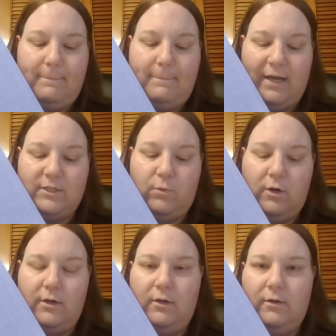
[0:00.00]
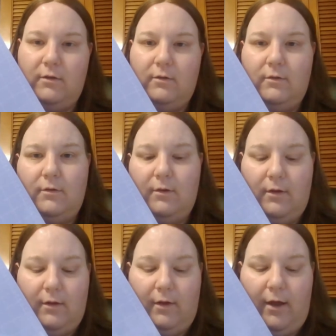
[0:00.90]
basswood,
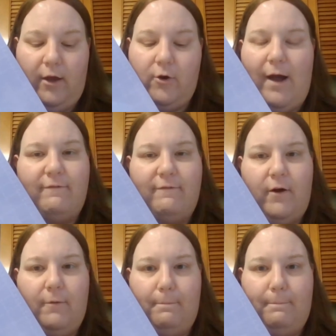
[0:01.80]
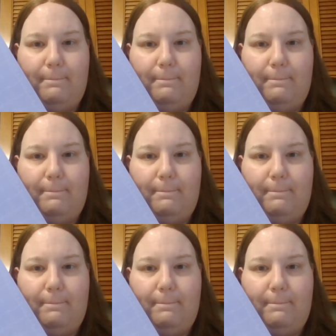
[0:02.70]
and craft foam.